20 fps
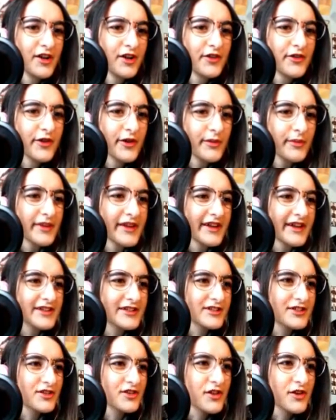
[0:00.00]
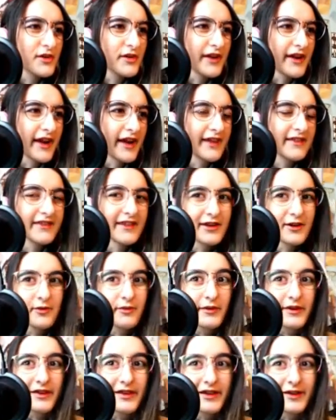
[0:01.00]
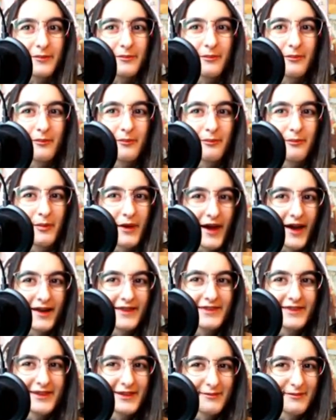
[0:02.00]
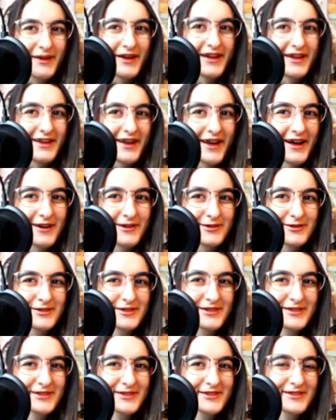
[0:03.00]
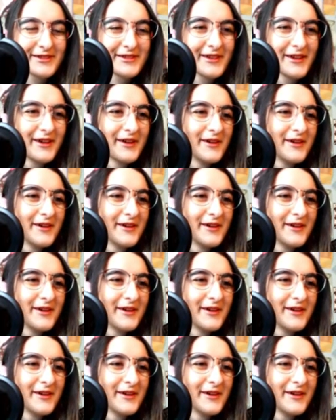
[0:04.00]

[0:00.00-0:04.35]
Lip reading: Normally I just create like really badly made houses,